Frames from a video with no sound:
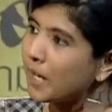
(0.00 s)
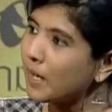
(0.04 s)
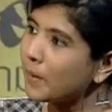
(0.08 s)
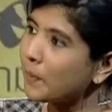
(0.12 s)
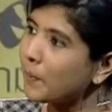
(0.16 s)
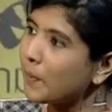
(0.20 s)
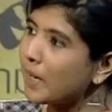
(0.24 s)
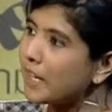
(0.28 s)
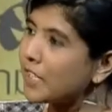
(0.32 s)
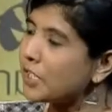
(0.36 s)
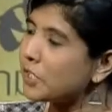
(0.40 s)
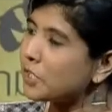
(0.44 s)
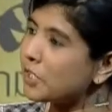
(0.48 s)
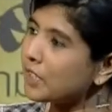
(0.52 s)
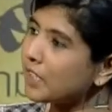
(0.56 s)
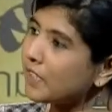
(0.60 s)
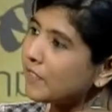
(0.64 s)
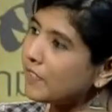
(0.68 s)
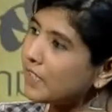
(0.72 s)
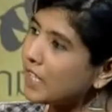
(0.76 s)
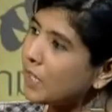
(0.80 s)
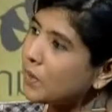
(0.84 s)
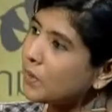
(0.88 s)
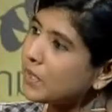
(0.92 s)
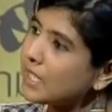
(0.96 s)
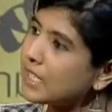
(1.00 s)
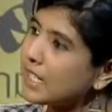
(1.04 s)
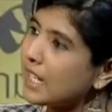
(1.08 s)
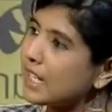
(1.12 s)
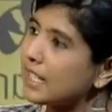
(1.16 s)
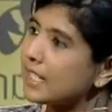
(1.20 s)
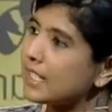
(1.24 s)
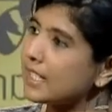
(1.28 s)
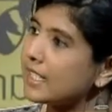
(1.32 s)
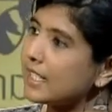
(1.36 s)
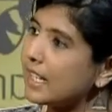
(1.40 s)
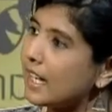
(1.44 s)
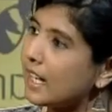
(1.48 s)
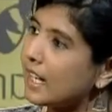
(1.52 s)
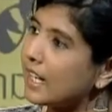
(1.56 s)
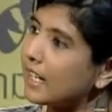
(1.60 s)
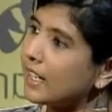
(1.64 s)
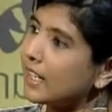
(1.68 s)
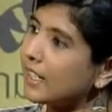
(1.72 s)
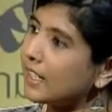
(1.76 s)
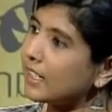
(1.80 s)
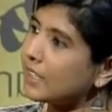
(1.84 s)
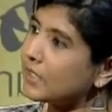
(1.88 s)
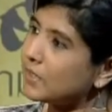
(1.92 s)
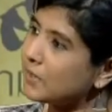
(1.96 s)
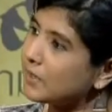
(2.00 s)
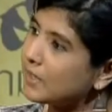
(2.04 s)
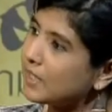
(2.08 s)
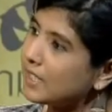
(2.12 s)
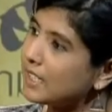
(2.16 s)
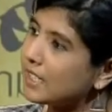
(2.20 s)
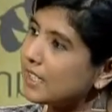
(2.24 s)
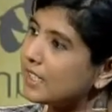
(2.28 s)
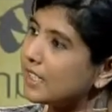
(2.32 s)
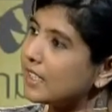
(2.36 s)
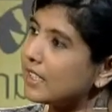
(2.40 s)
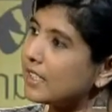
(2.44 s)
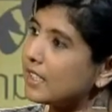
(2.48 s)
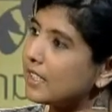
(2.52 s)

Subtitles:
Why did you give an outsider's eye to these